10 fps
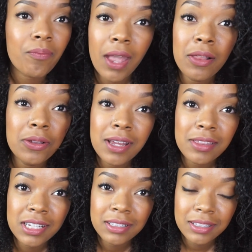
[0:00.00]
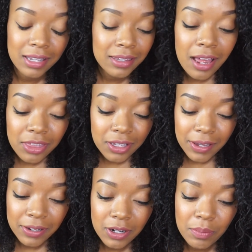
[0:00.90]
I look nothing
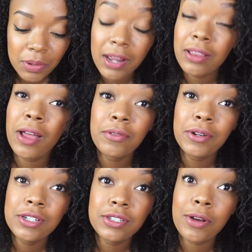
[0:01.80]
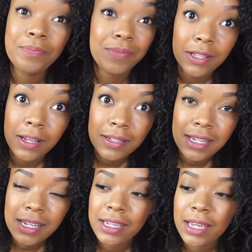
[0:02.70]
like her, but I love her, so I'll
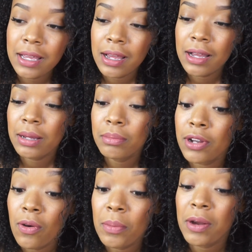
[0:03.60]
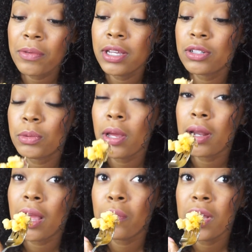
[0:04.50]
take it. No, I'm not related to
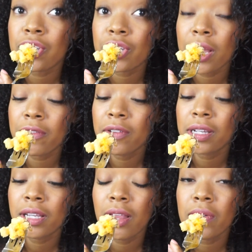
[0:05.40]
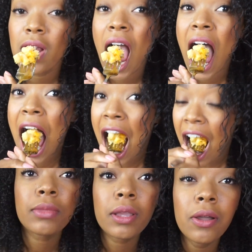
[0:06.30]
Rihanna. I wish. I fucking love her.
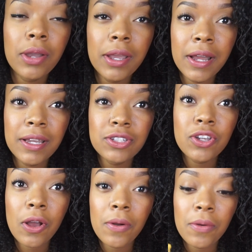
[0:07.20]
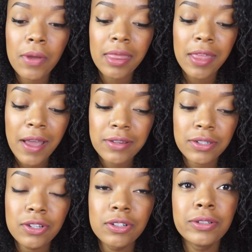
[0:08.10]
Okay, guys, so that
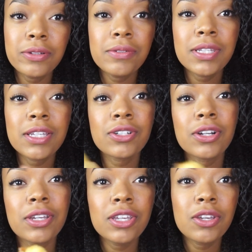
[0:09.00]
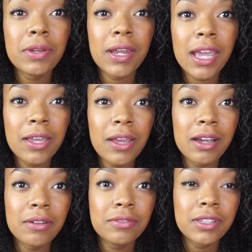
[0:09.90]
concludes this cooking Q&A
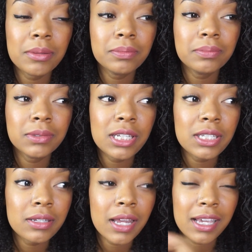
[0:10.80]
of the season.